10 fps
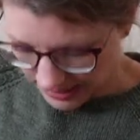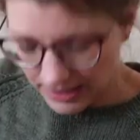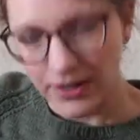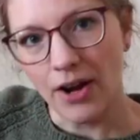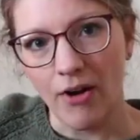I
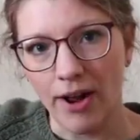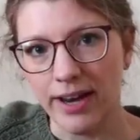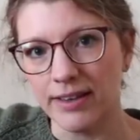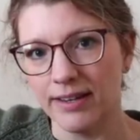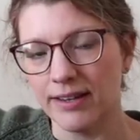don't know,
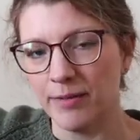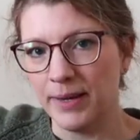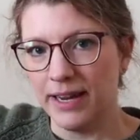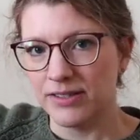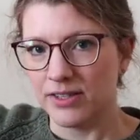I think the
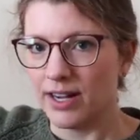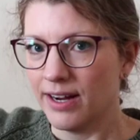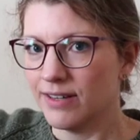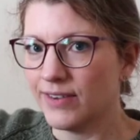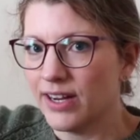bags are
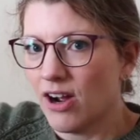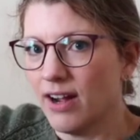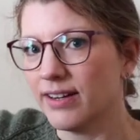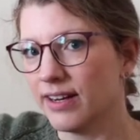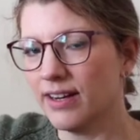kind of
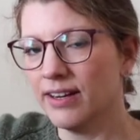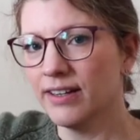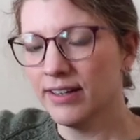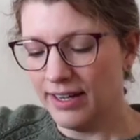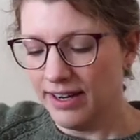iconic
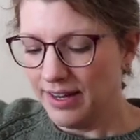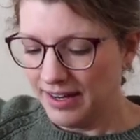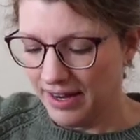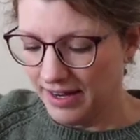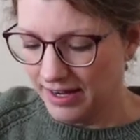
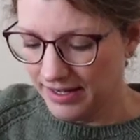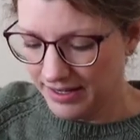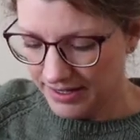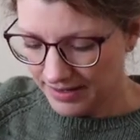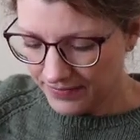
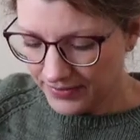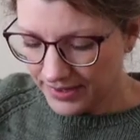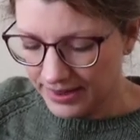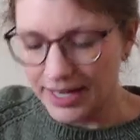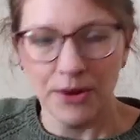and
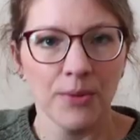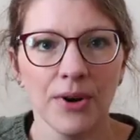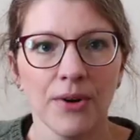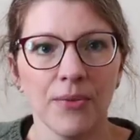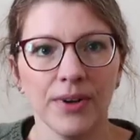they
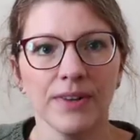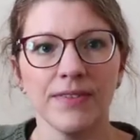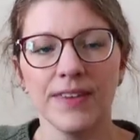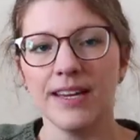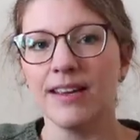were one of
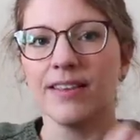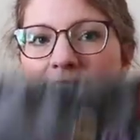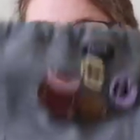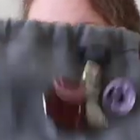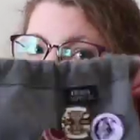the
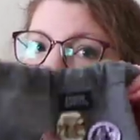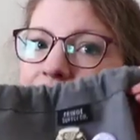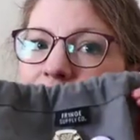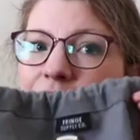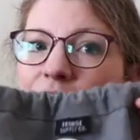like
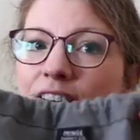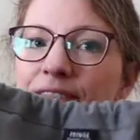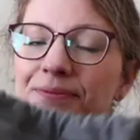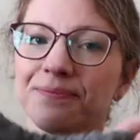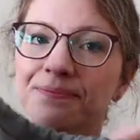fancier
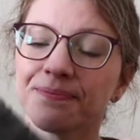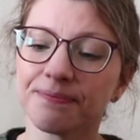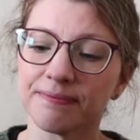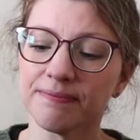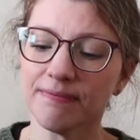
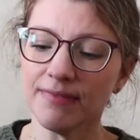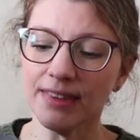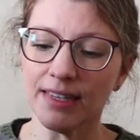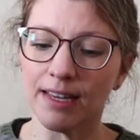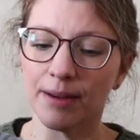
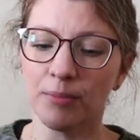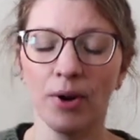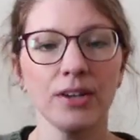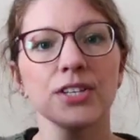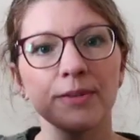
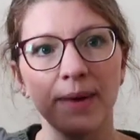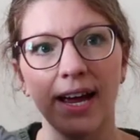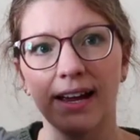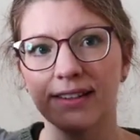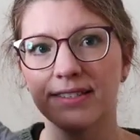project
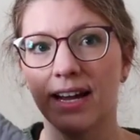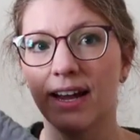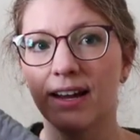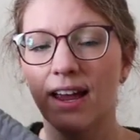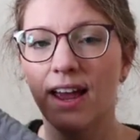bags
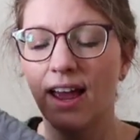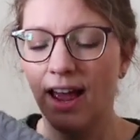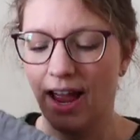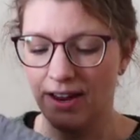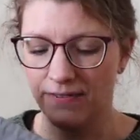that
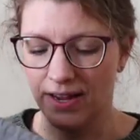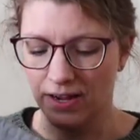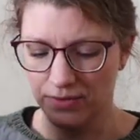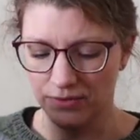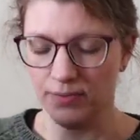I
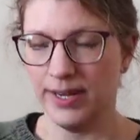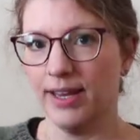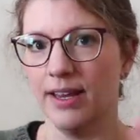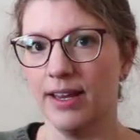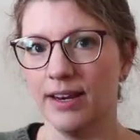found
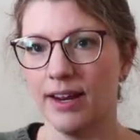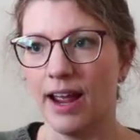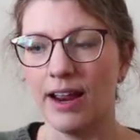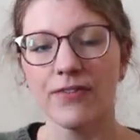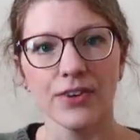when
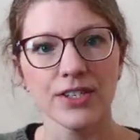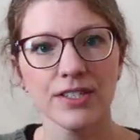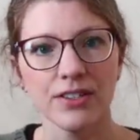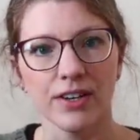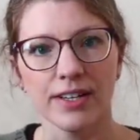I first
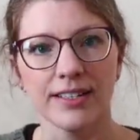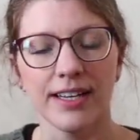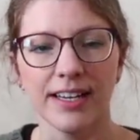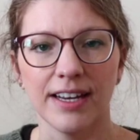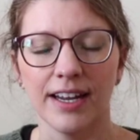started
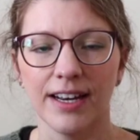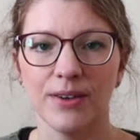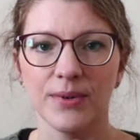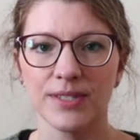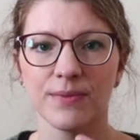knitting and it
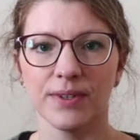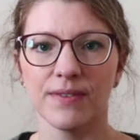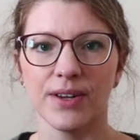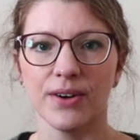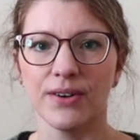was one of
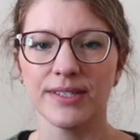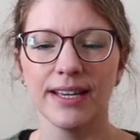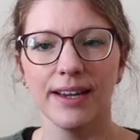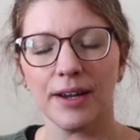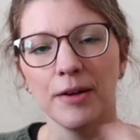those
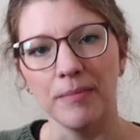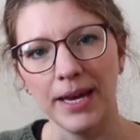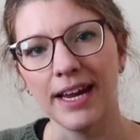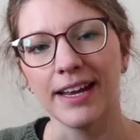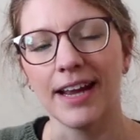
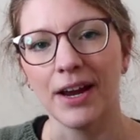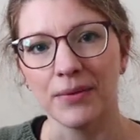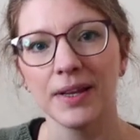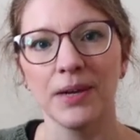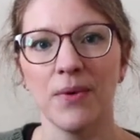man, I
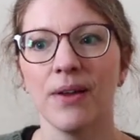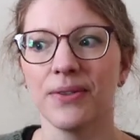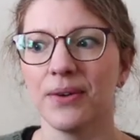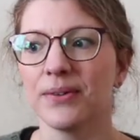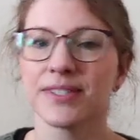really want
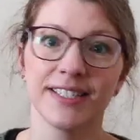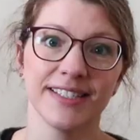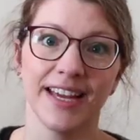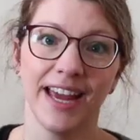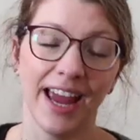those because
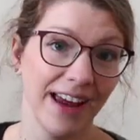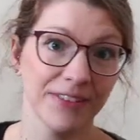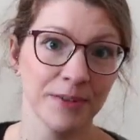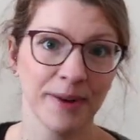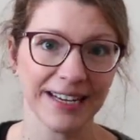
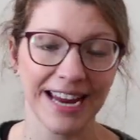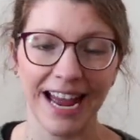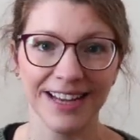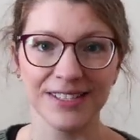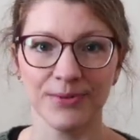everybody
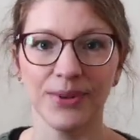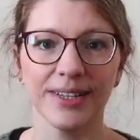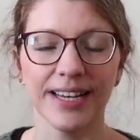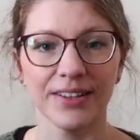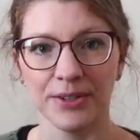has one
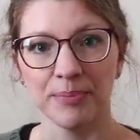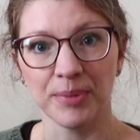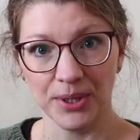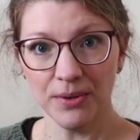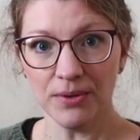and they're
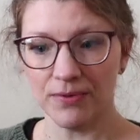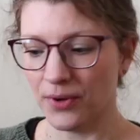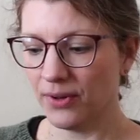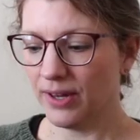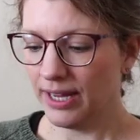
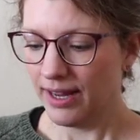beautiful.